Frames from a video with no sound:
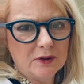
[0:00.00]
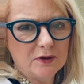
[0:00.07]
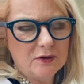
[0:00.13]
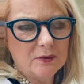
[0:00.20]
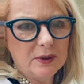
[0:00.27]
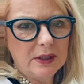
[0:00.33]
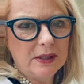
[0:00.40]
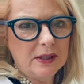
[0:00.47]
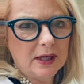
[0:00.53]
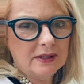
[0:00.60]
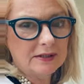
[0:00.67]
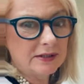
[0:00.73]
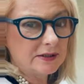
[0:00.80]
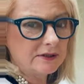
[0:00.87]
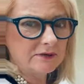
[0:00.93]
three
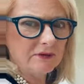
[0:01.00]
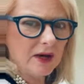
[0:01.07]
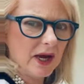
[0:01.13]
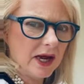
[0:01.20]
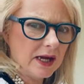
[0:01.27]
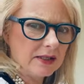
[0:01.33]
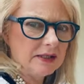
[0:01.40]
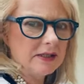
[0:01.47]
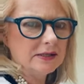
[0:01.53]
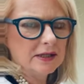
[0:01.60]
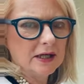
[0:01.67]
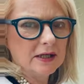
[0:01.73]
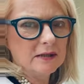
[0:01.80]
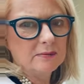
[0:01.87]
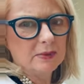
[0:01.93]
glasses of any
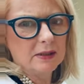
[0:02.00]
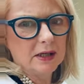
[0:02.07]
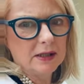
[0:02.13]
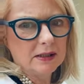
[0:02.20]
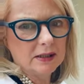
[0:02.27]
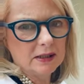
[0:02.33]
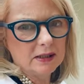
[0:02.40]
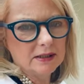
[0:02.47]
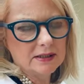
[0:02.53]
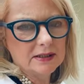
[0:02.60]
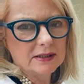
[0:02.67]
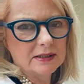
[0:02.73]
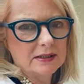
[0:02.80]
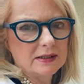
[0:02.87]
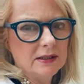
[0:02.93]
type of their
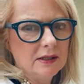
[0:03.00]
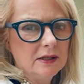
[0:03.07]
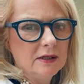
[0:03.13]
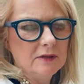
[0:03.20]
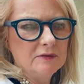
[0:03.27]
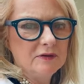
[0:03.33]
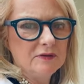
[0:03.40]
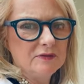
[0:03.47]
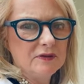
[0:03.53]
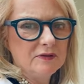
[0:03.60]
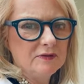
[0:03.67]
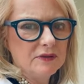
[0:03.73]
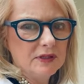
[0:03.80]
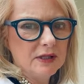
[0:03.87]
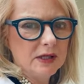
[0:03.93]
glasses for
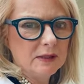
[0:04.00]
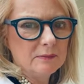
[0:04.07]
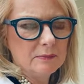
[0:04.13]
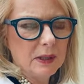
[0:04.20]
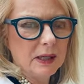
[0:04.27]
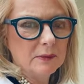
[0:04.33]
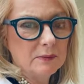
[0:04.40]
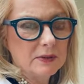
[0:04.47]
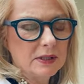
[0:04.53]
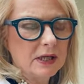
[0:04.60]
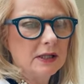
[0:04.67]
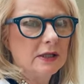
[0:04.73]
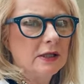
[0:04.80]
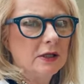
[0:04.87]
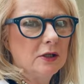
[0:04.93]
£59. That
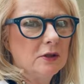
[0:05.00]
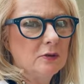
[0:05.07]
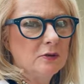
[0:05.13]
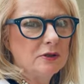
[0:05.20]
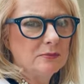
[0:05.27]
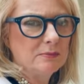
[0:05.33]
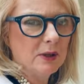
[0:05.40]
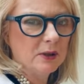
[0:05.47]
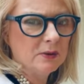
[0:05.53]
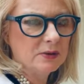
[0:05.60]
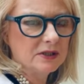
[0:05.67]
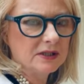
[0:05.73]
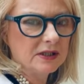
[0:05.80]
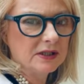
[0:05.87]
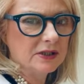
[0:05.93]
includes
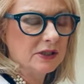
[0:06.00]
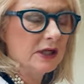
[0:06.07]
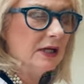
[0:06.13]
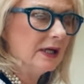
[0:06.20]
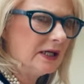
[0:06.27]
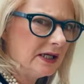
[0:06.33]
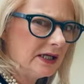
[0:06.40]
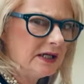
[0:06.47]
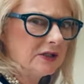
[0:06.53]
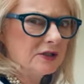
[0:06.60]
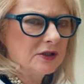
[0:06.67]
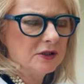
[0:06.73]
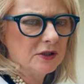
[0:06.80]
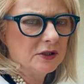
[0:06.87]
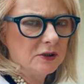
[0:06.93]
postage here
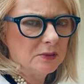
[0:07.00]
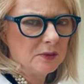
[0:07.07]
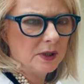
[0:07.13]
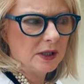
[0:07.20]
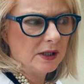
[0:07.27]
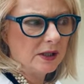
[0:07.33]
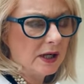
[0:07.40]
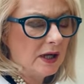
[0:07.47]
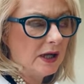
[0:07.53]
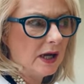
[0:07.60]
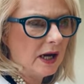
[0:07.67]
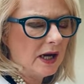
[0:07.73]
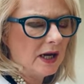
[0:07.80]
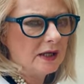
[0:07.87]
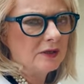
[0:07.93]
to the UK
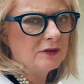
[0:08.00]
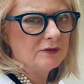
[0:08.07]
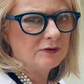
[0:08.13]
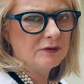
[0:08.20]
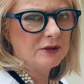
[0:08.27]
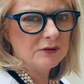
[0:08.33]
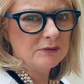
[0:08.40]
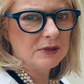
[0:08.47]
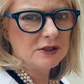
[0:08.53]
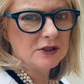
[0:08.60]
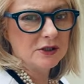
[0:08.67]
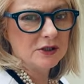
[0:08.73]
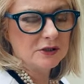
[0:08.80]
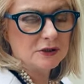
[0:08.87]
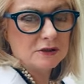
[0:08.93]
and free
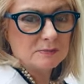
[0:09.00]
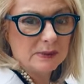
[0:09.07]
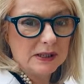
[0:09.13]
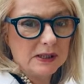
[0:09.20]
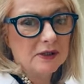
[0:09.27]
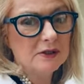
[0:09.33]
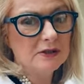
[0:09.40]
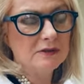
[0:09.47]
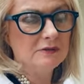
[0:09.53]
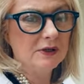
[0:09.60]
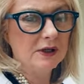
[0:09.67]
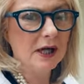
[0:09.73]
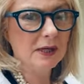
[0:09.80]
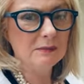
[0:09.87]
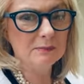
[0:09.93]
returns, because if you're
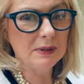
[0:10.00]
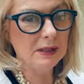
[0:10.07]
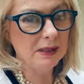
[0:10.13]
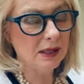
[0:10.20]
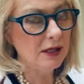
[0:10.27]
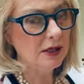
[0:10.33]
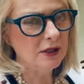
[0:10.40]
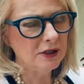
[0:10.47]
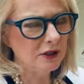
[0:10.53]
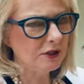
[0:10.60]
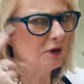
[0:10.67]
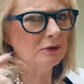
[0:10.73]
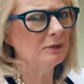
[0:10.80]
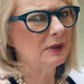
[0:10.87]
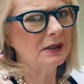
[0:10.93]
like me, you're
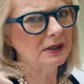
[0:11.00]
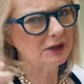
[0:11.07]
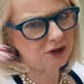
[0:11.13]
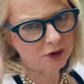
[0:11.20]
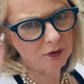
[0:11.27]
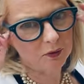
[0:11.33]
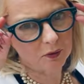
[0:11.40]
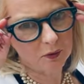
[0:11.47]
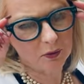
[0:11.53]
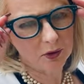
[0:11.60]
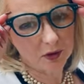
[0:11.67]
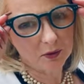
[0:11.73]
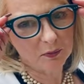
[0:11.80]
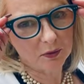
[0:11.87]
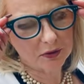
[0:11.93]
not really sure
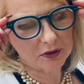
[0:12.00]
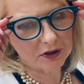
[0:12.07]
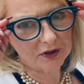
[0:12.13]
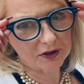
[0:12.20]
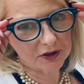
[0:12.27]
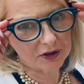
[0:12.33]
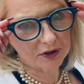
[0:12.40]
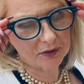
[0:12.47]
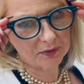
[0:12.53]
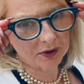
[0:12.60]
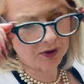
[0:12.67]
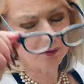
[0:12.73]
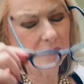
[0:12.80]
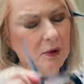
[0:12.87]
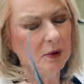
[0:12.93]
what's going to suit
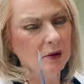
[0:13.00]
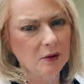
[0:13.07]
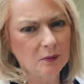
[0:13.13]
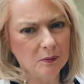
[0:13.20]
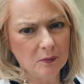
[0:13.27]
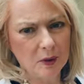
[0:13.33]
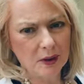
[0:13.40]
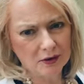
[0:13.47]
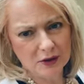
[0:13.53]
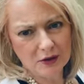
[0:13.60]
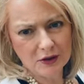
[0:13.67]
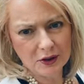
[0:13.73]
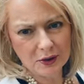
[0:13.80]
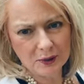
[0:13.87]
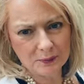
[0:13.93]
you when they're
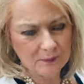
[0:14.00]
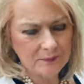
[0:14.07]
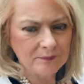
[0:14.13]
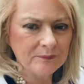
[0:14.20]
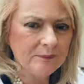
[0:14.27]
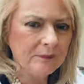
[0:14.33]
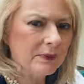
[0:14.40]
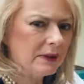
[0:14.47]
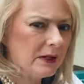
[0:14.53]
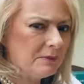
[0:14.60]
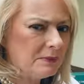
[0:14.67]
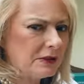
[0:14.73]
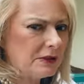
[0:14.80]
new. Let me